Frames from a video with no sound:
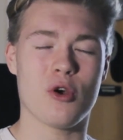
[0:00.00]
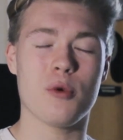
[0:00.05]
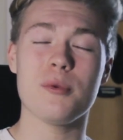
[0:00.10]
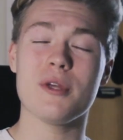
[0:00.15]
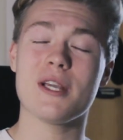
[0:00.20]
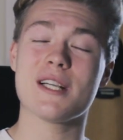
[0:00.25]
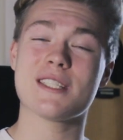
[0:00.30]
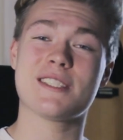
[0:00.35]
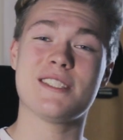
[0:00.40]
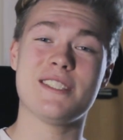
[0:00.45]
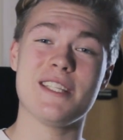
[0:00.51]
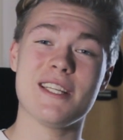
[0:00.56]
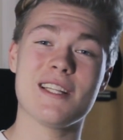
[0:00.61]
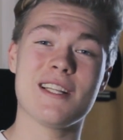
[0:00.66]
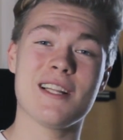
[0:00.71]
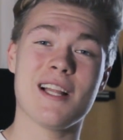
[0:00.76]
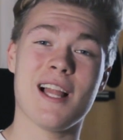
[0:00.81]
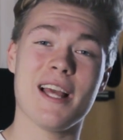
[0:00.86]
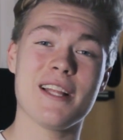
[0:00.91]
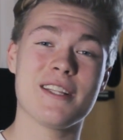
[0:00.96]
Hope you guys
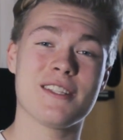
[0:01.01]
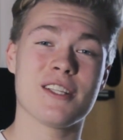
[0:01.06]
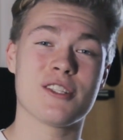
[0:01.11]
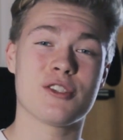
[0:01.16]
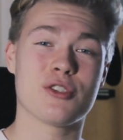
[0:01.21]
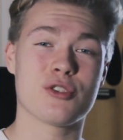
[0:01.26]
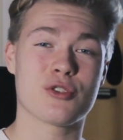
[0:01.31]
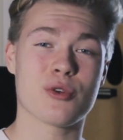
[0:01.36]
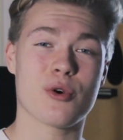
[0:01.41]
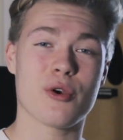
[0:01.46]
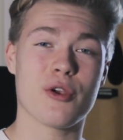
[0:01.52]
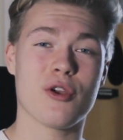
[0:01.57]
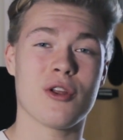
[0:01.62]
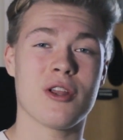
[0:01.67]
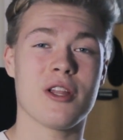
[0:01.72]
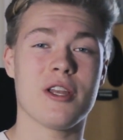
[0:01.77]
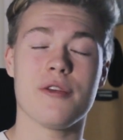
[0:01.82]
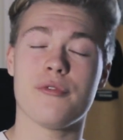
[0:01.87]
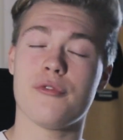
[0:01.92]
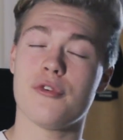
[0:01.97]
did like the
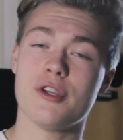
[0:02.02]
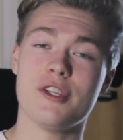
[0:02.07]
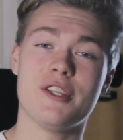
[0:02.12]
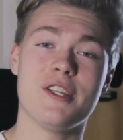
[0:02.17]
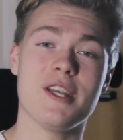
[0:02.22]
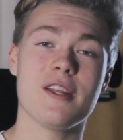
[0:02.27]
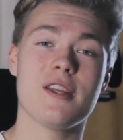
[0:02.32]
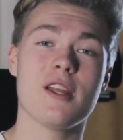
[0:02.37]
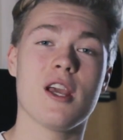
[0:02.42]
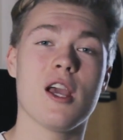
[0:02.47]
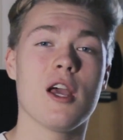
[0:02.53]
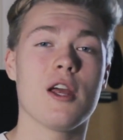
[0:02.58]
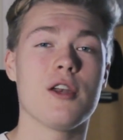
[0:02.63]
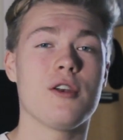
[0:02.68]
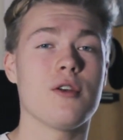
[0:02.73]
tutorial, and if you did,